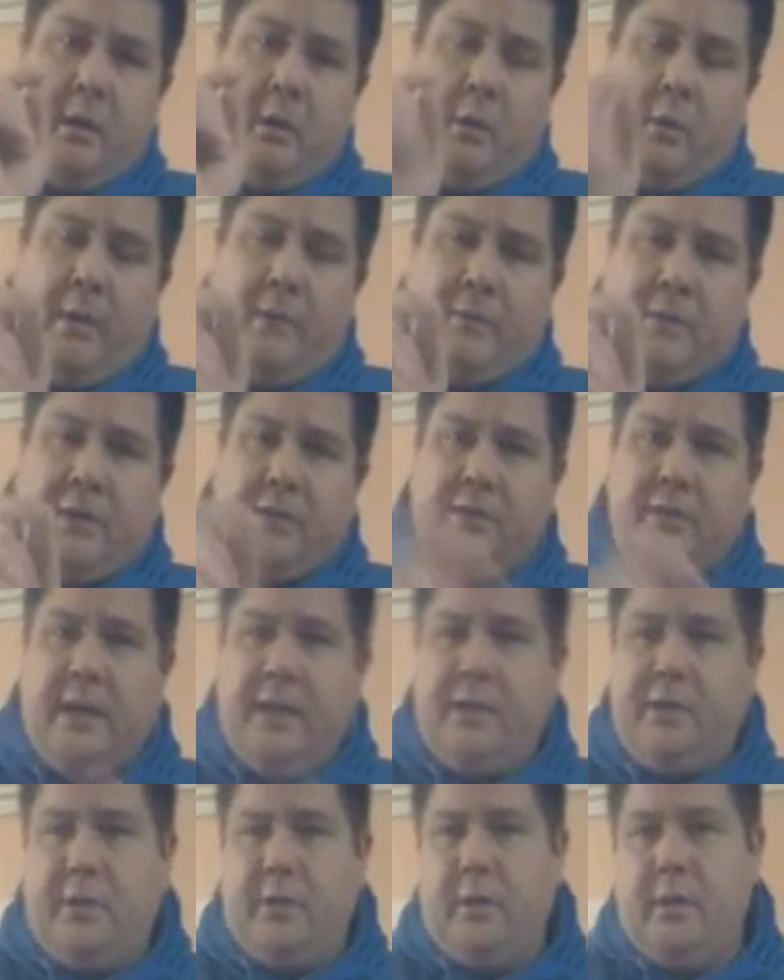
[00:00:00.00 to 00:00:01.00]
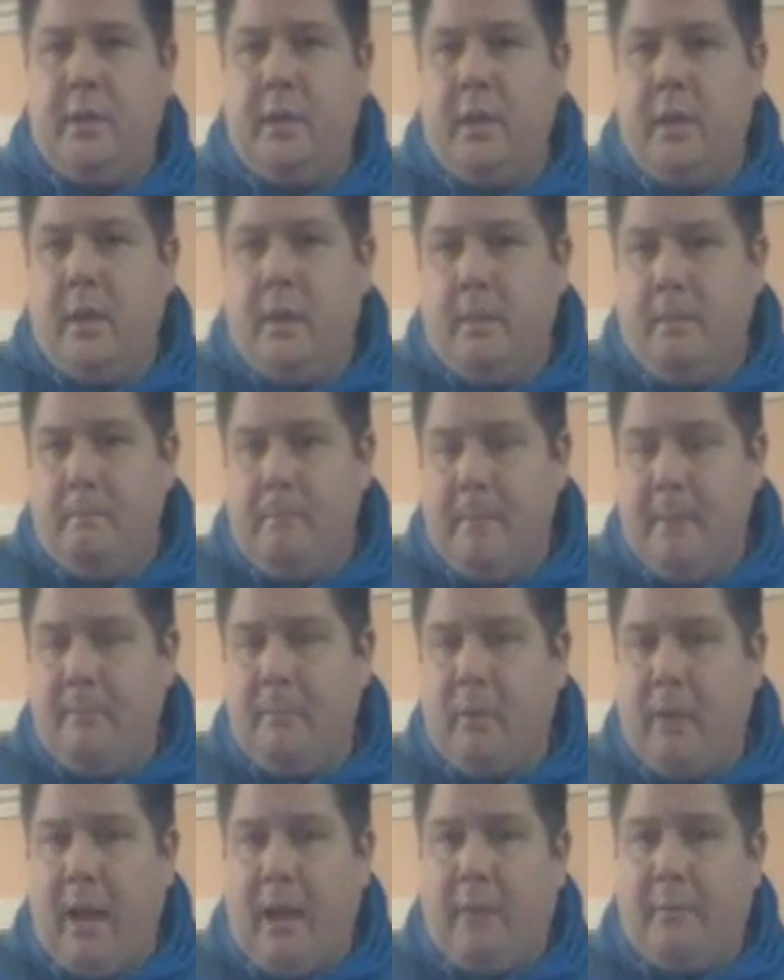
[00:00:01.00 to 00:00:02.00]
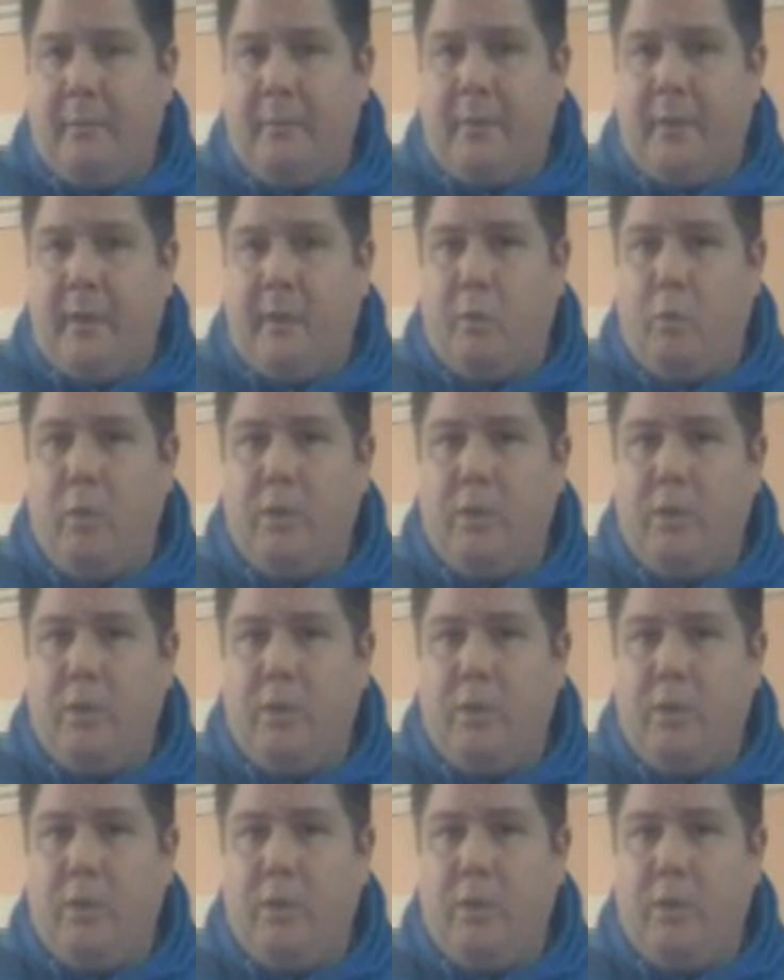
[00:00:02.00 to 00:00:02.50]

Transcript: craftchest Nation member out there,